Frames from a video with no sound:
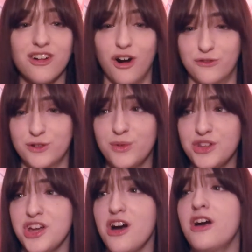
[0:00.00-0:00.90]

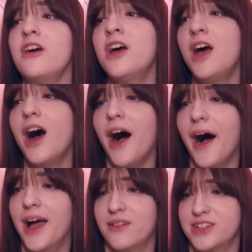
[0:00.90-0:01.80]
comfortable they are,
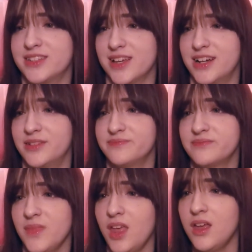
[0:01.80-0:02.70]
I have to say
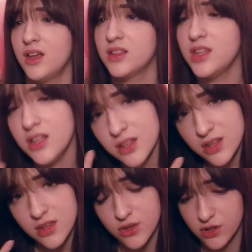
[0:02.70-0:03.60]
these
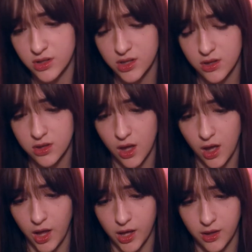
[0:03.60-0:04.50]
circle lenses
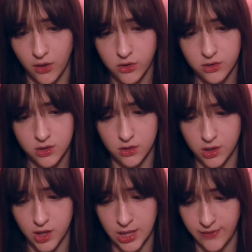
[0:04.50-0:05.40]
and other
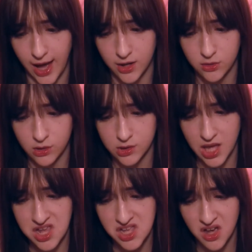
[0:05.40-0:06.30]
circle lenses I've had
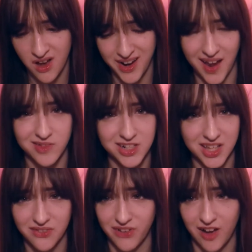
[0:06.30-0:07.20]
take on average
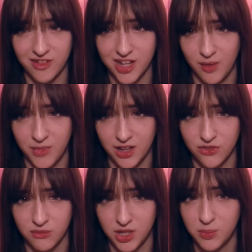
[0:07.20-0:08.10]
like 5 to 10
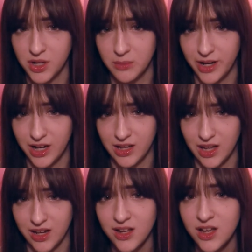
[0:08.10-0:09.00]
minutes for me to put
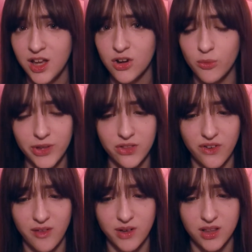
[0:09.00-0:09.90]
in. Normally it's
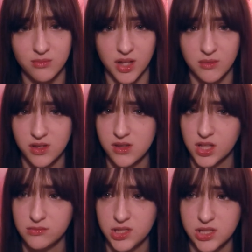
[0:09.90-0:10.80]
5 minutes, sometimes it's
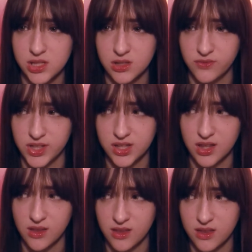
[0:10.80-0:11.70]
10 minutes if
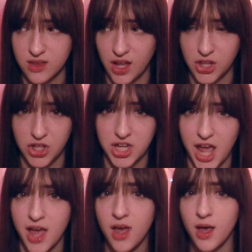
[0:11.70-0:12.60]
it's not a good
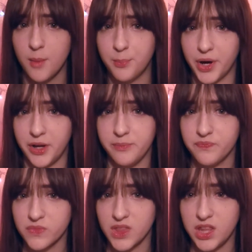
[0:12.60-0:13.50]
day, but
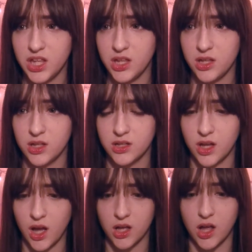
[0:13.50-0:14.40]
the
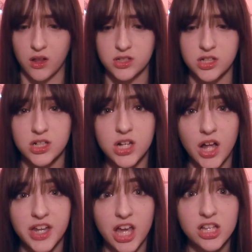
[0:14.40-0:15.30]
color
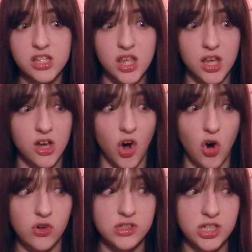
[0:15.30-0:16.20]
contacts
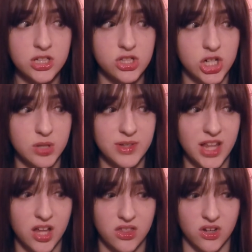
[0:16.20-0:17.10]
only took me
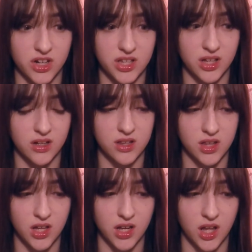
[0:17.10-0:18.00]
like 30 seconds
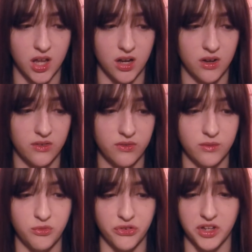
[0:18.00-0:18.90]
to get in
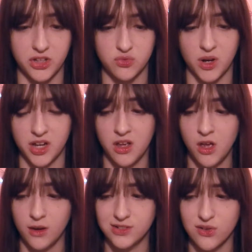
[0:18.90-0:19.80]
for each one,
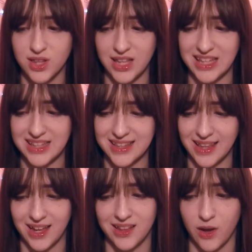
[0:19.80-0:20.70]
which was
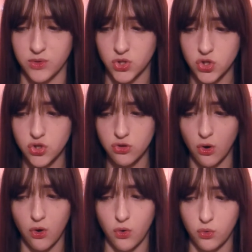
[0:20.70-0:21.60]
insane. That was
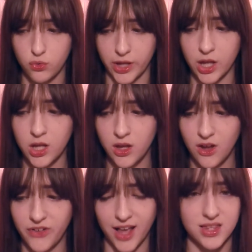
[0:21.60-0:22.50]
so like
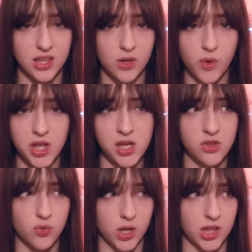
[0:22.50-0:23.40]
fast, and they went in
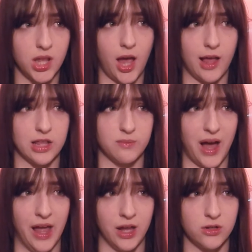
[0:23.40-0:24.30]
as quickly as
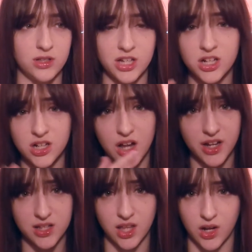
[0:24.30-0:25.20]
my clear
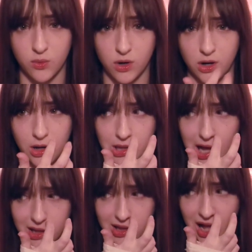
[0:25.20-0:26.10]
contacts that I wore a
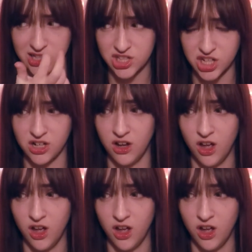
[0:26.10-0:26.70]
lot last year,